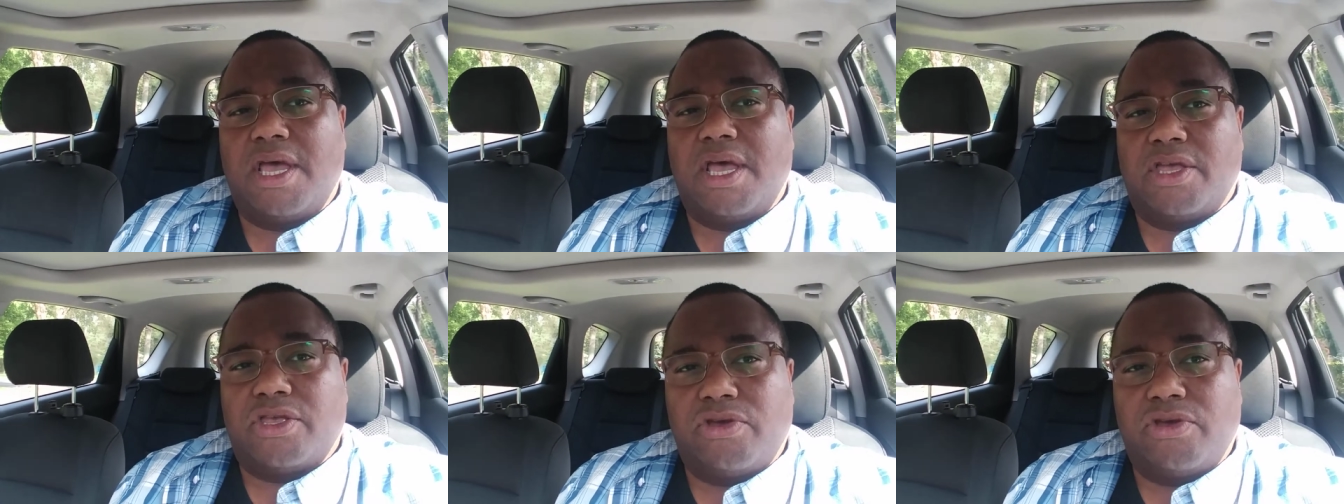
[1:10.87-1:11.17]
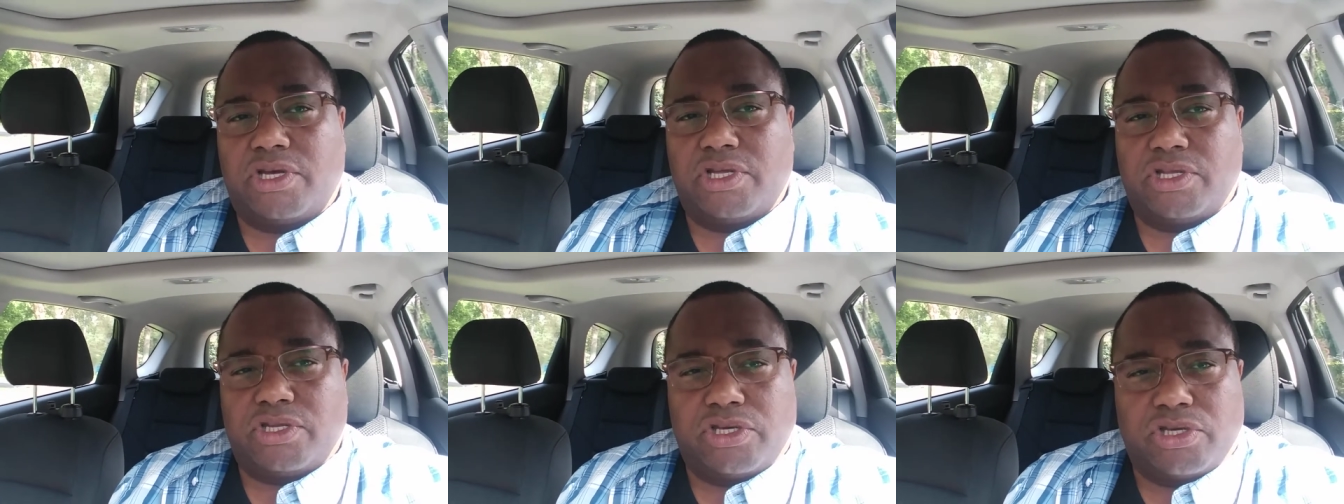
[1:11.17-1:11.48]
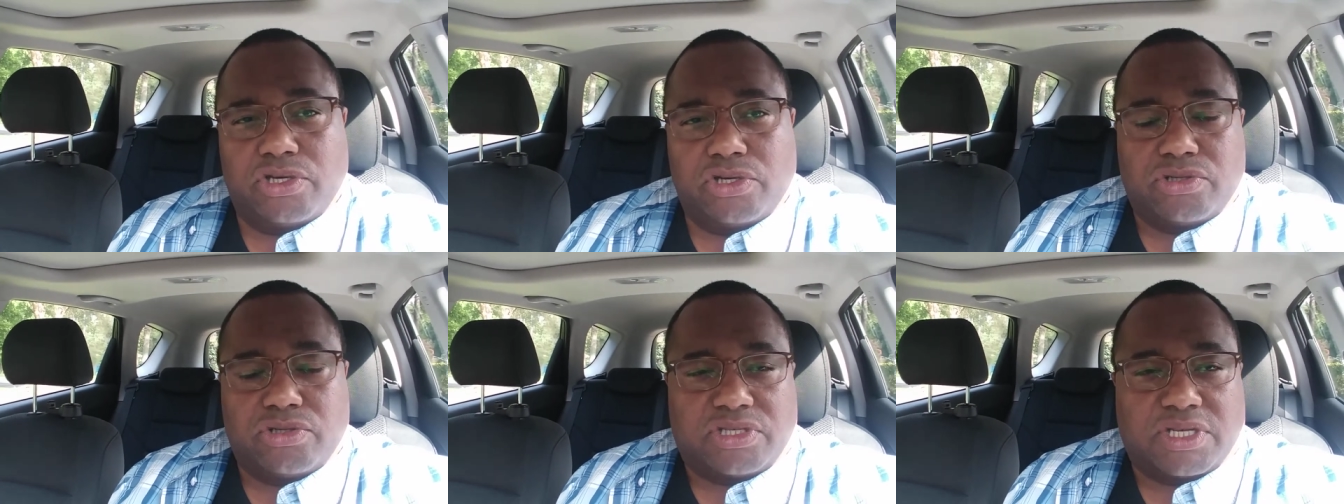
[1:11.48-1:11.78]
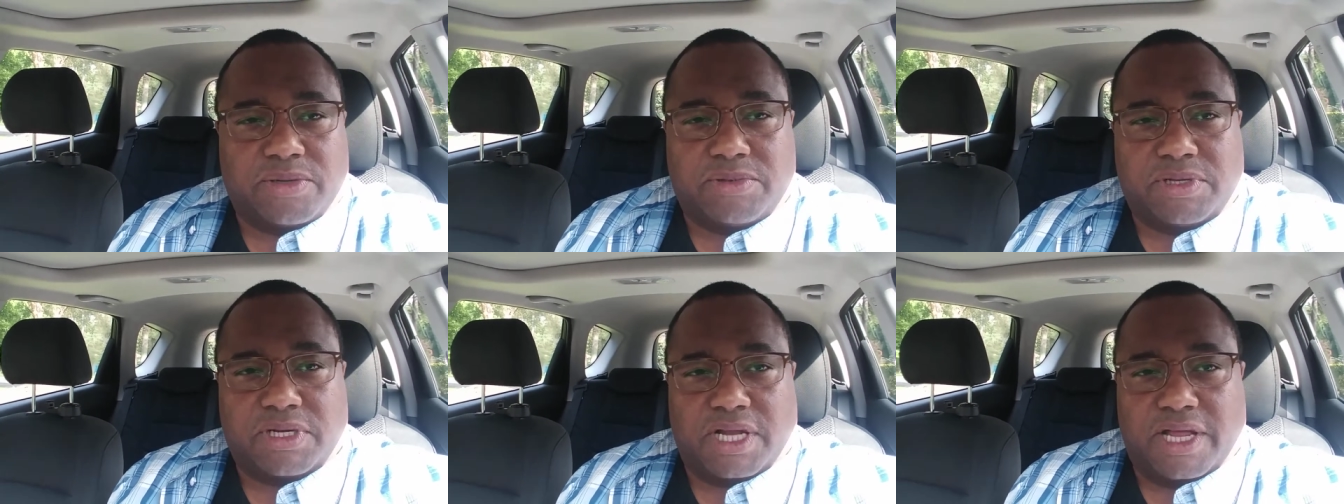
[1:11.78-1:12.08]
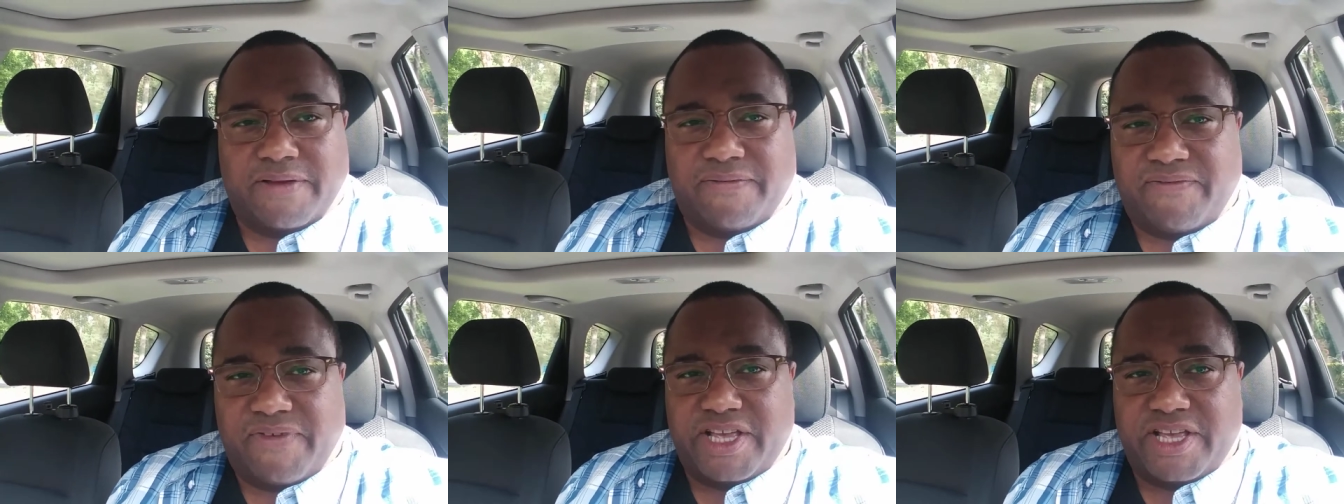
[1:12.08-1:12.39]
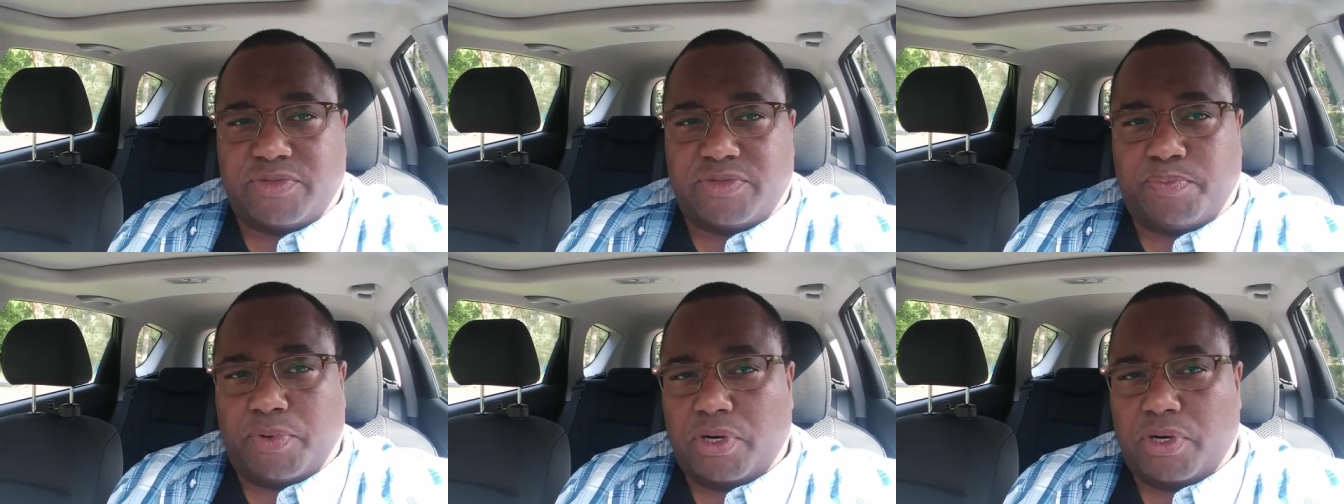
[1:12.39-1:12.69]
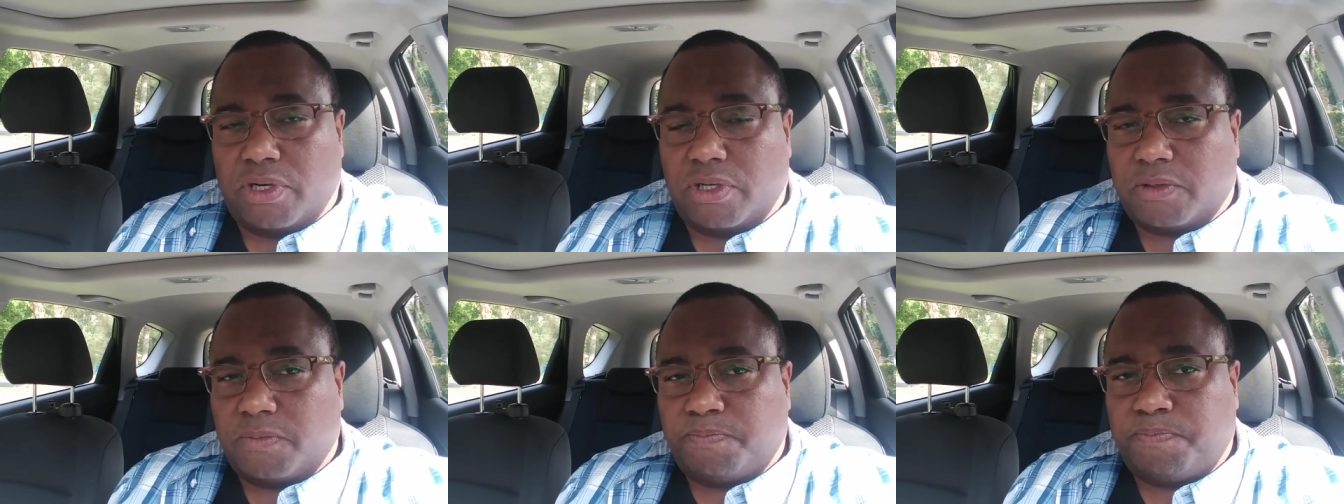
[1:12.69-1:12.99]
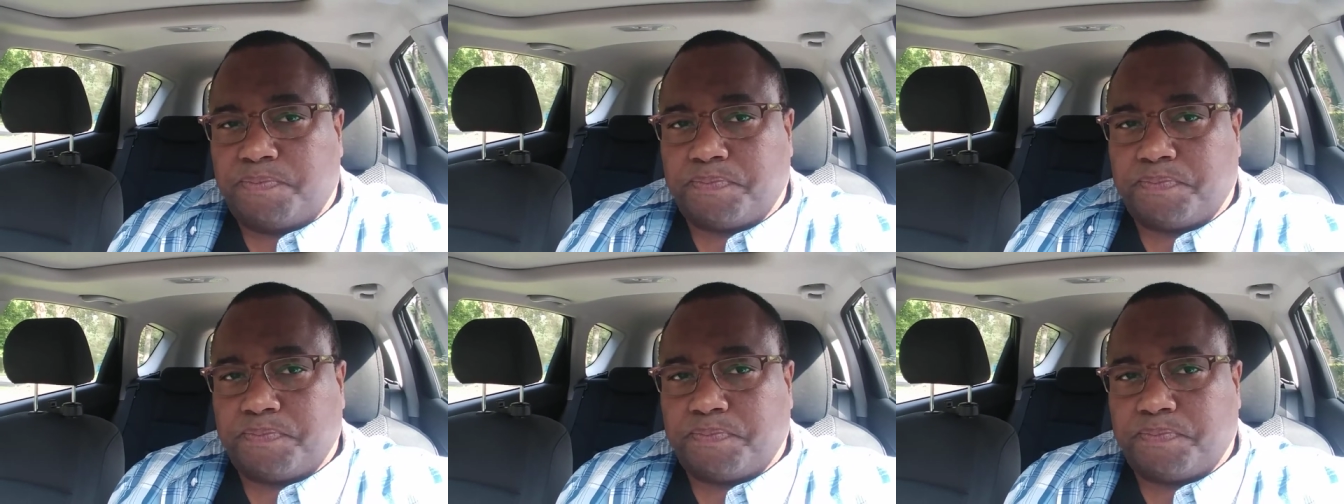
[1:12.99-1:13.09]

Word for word: you can use something like Facebook